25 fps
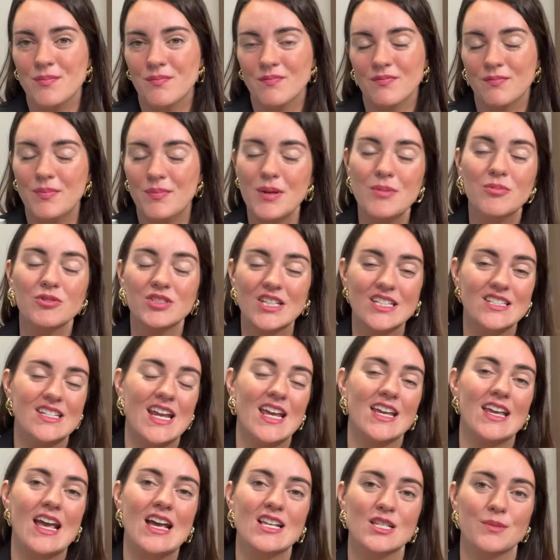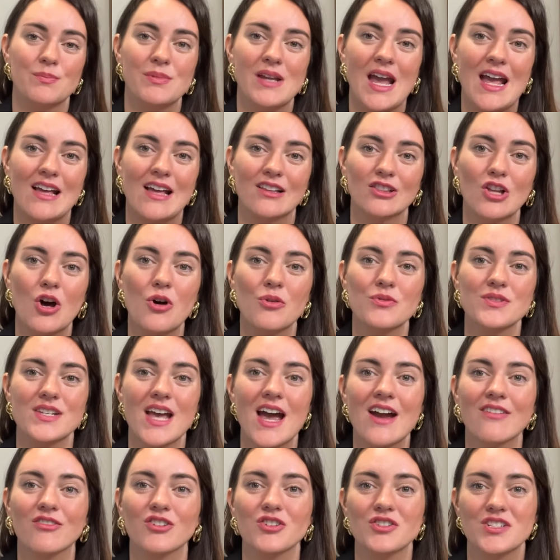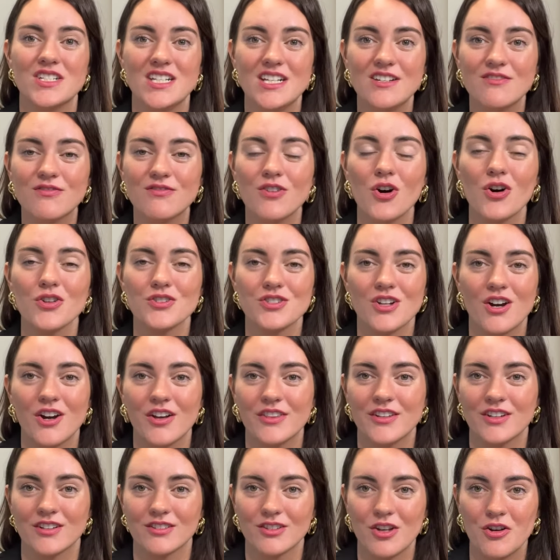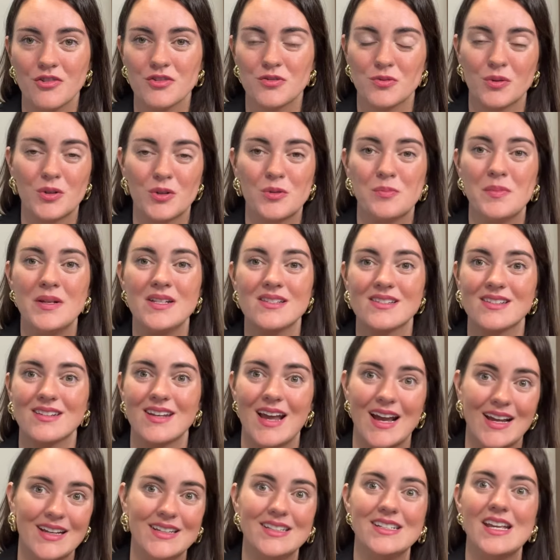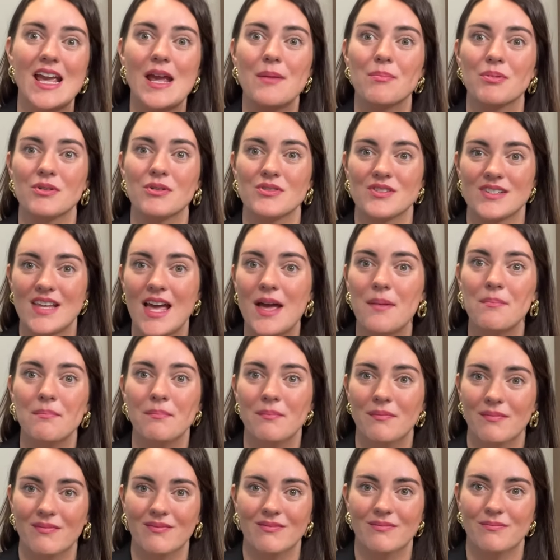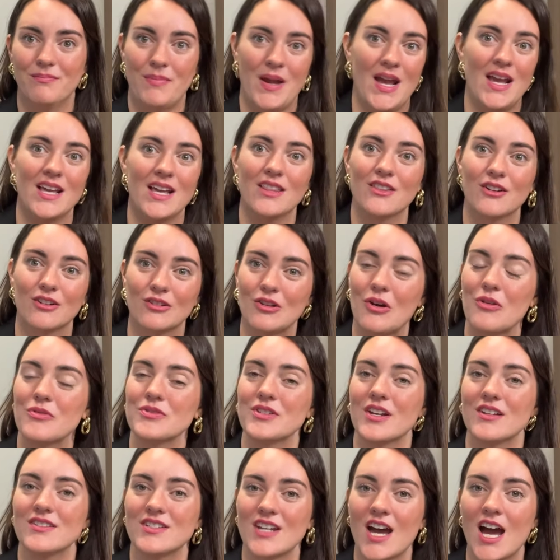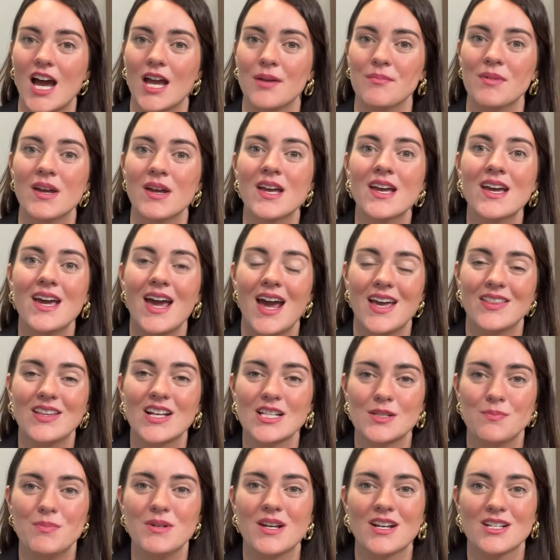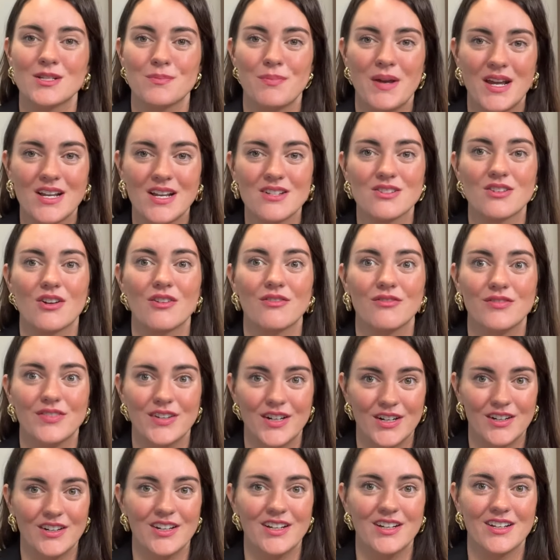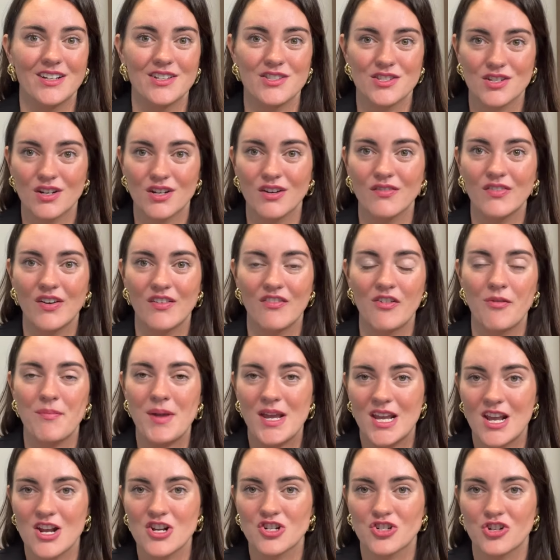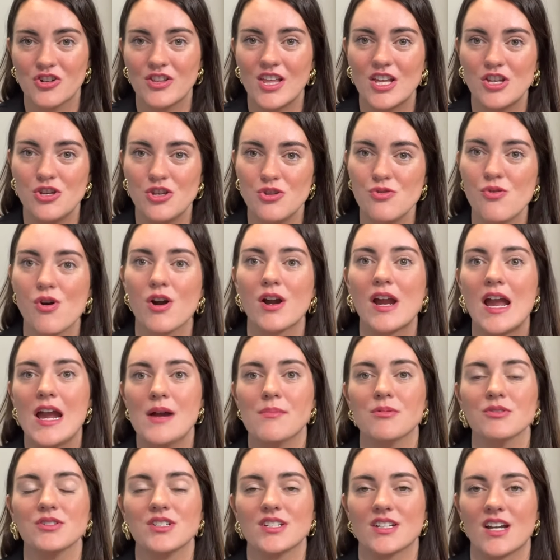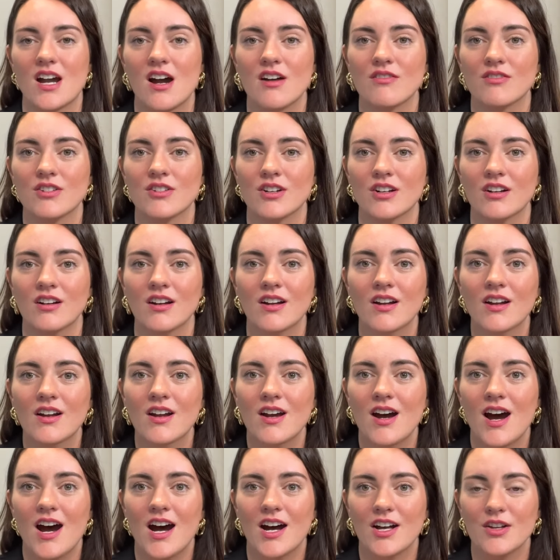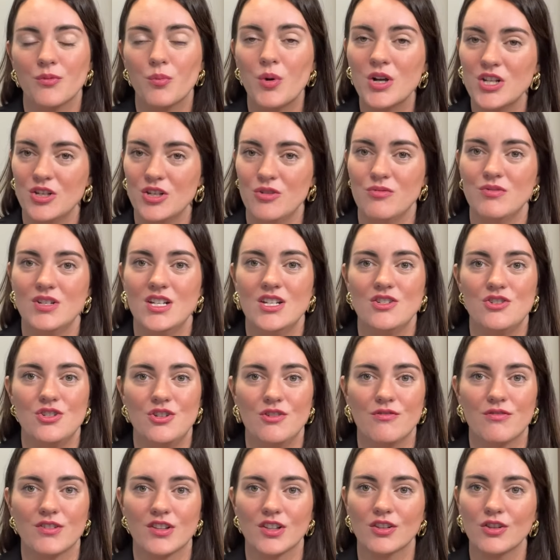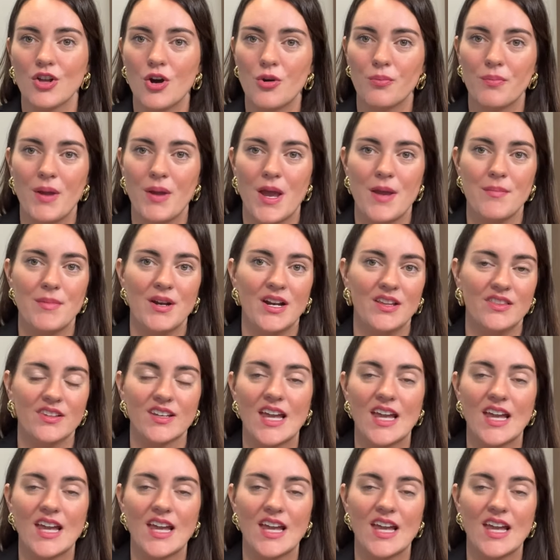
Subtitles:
people that take SBA loans ever default on their loans, which means 98% pay their loans on time. And that's because banks are very conservative in making sure that you are able to cover what you need to for the loan payment, and the